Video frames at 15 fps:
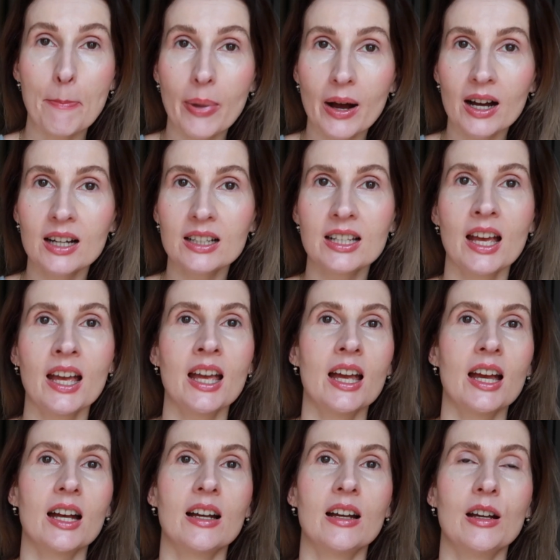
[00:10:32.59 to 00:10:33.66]
but
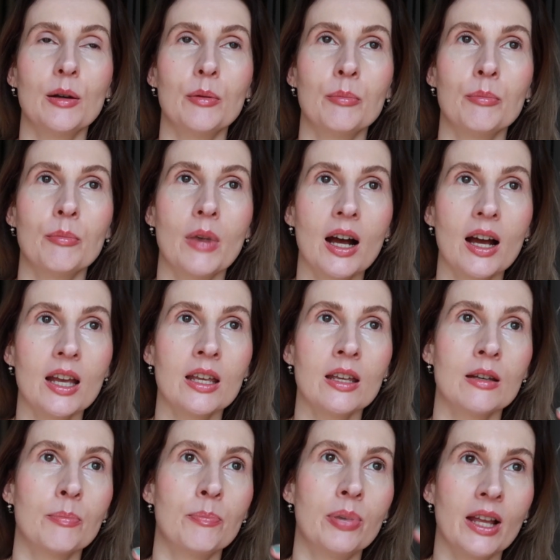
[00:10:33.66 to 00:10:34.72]

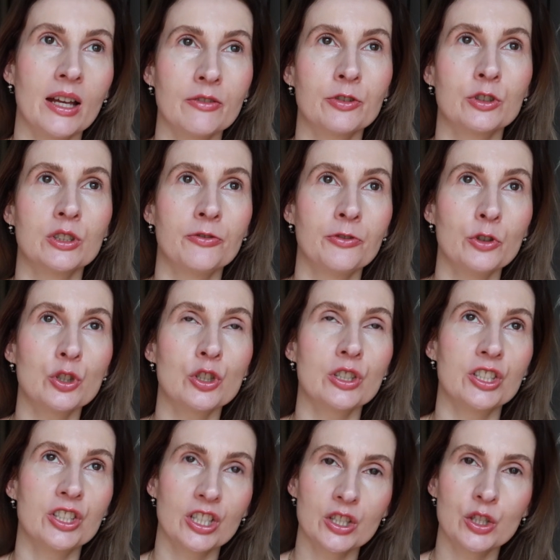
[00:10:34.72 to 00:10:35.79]
my plan for the future
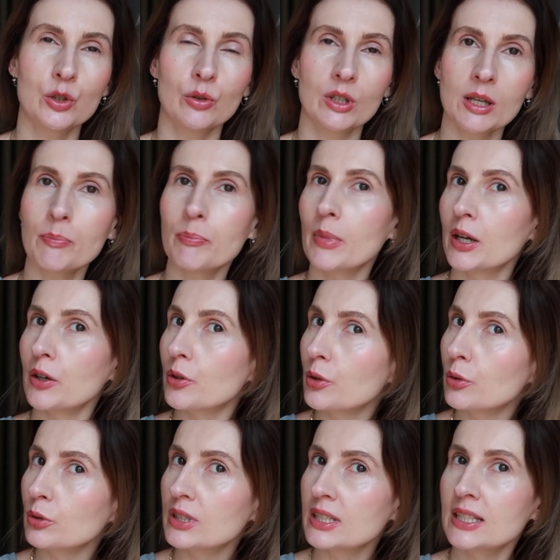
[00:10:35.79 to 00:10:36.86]
is just to keep my
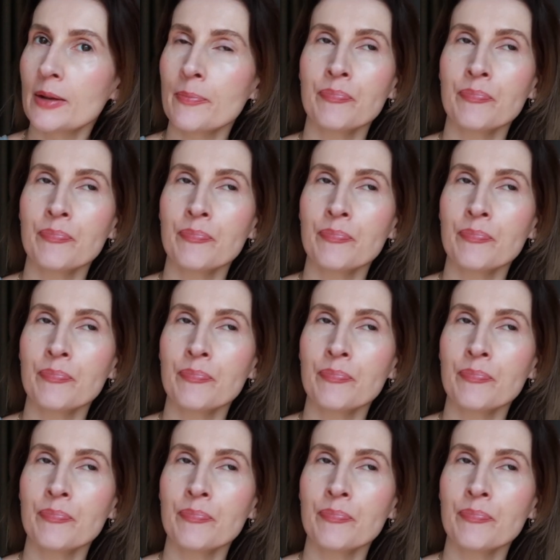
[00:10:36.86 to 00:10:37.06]
roots